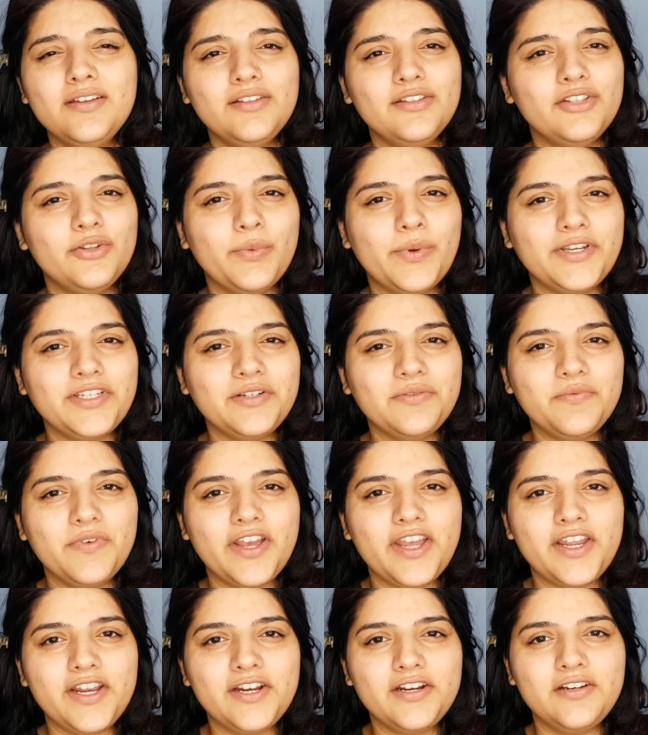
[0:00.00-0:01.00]
the Wet n
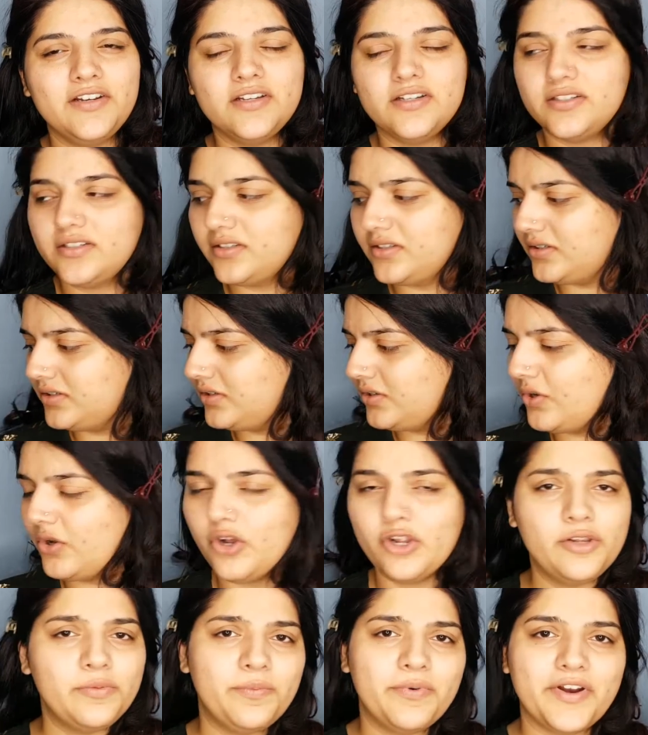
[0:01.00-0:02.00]
Wild
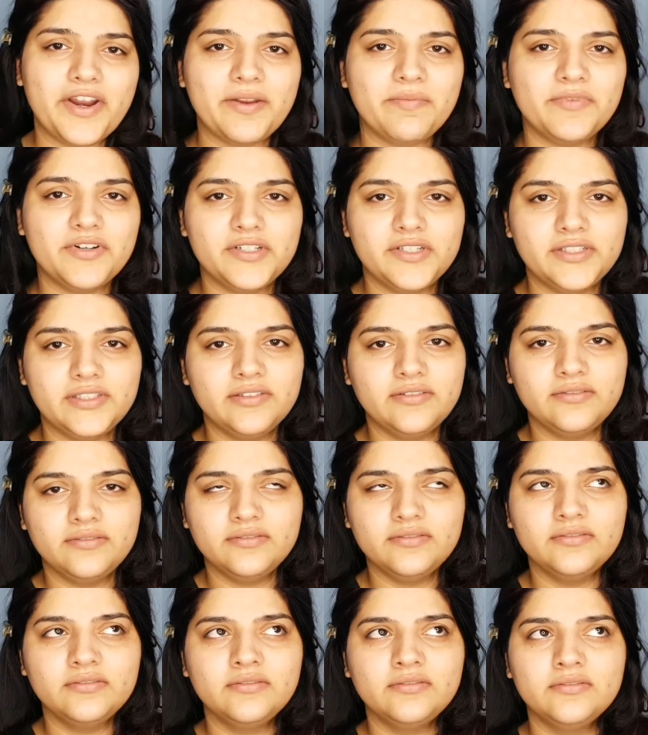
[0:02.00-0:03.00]
All Primer.
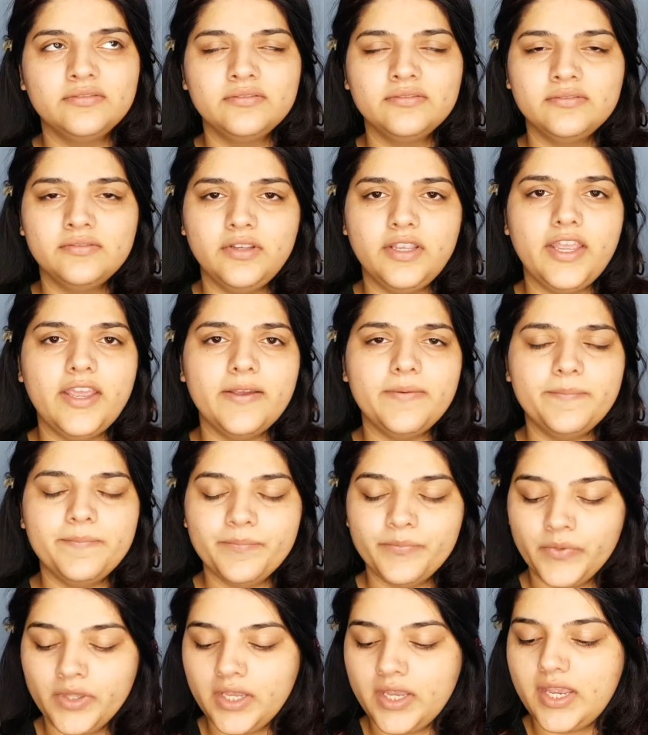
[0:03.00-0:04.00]
Yeah,
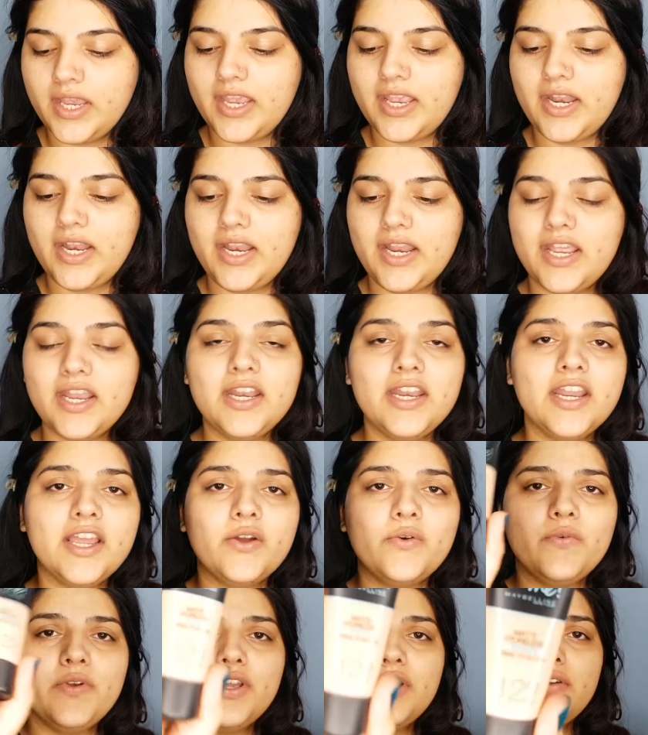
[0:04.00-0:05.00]
and then now